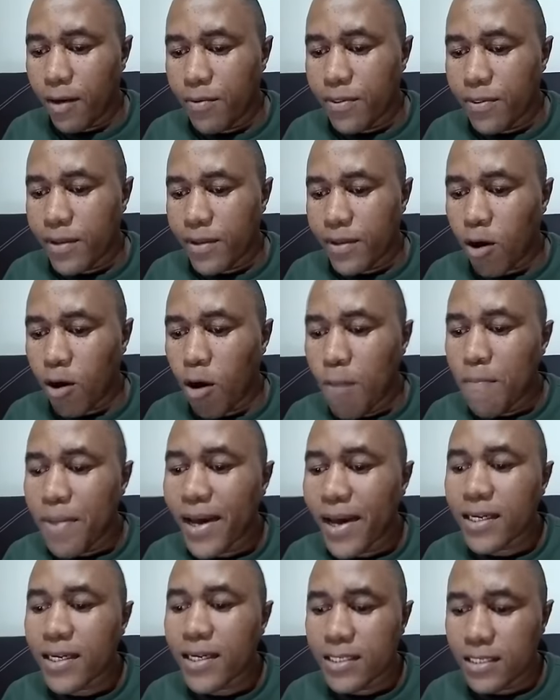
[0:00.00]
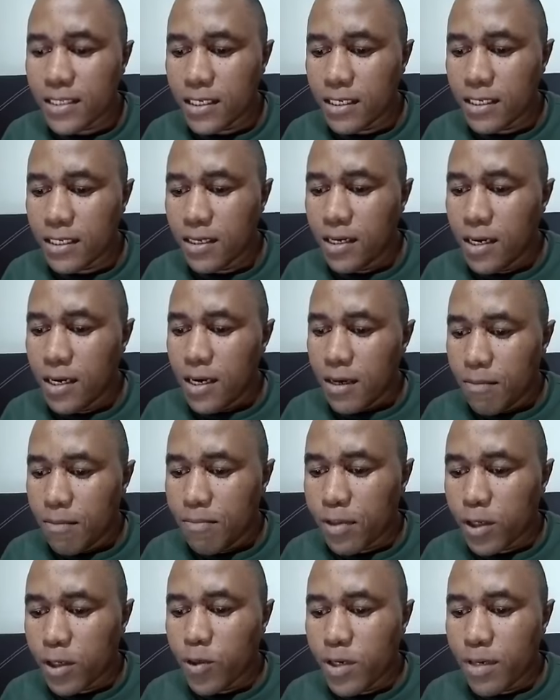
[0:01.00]
on the comparison
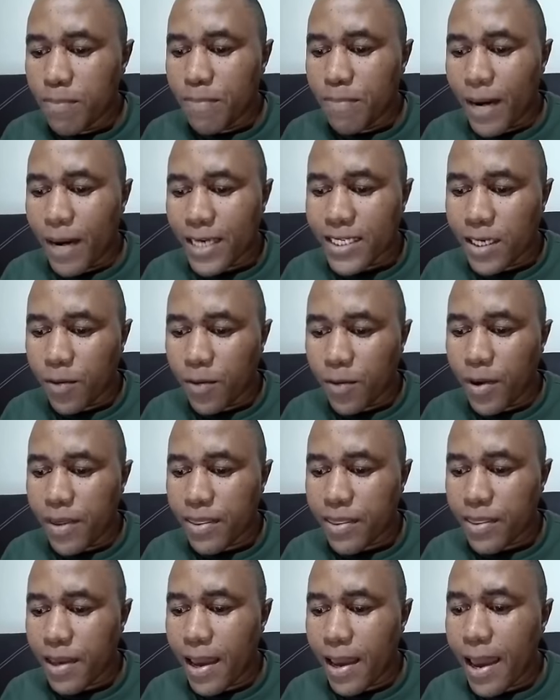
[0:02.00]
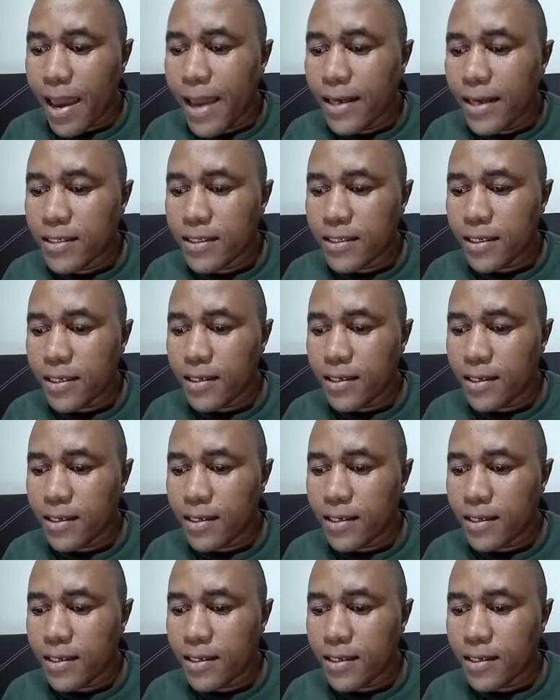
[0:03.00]
between Butterworth and